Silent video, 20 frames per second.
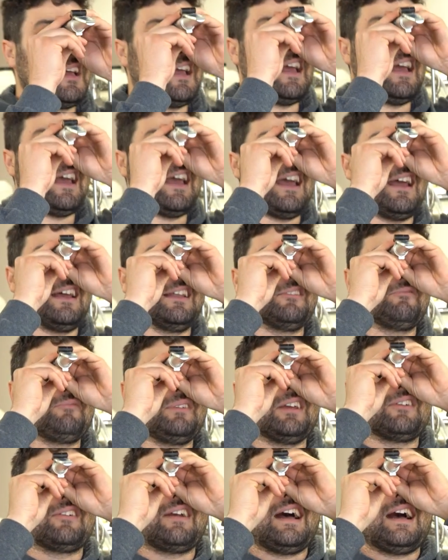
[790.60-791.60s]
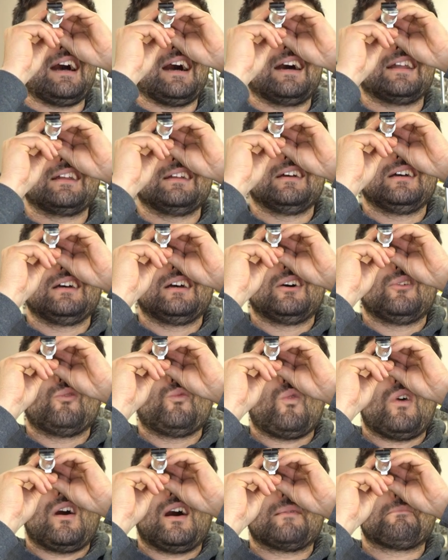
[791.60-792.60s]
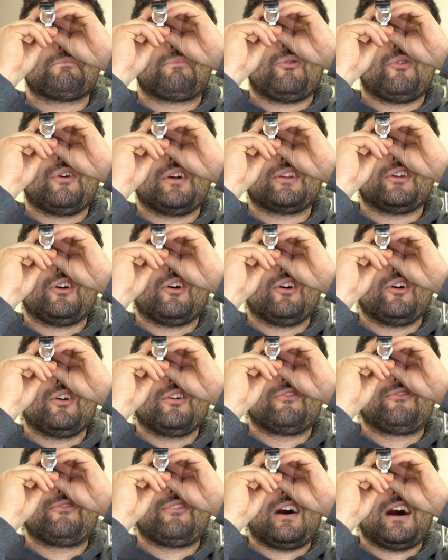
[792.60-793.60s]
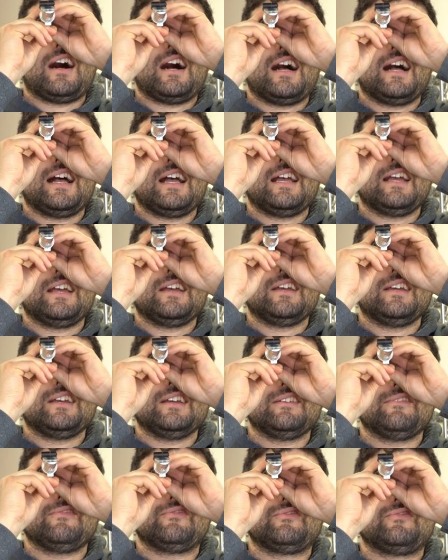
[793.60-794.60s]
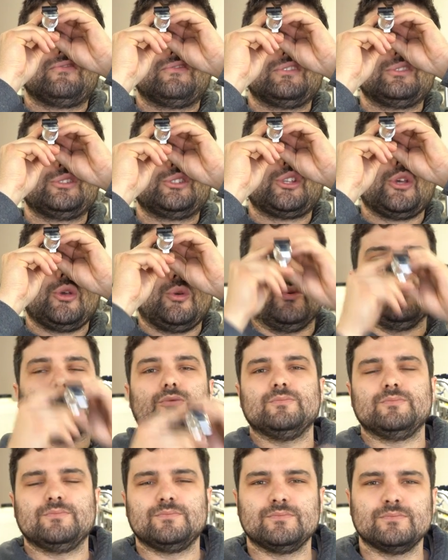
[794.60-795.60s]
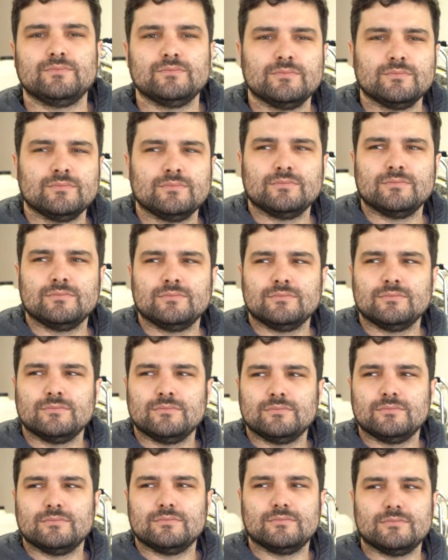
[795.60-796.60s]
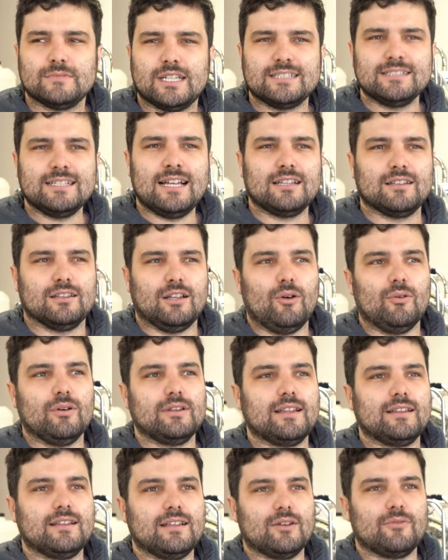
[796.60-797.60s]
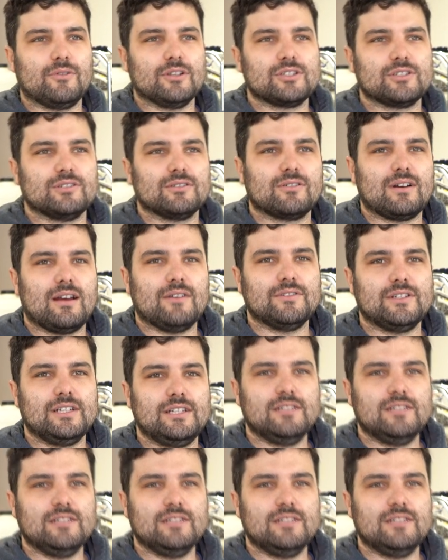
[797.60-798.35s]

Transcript: And we are at 1.052. Isn't that lower than the original gravity?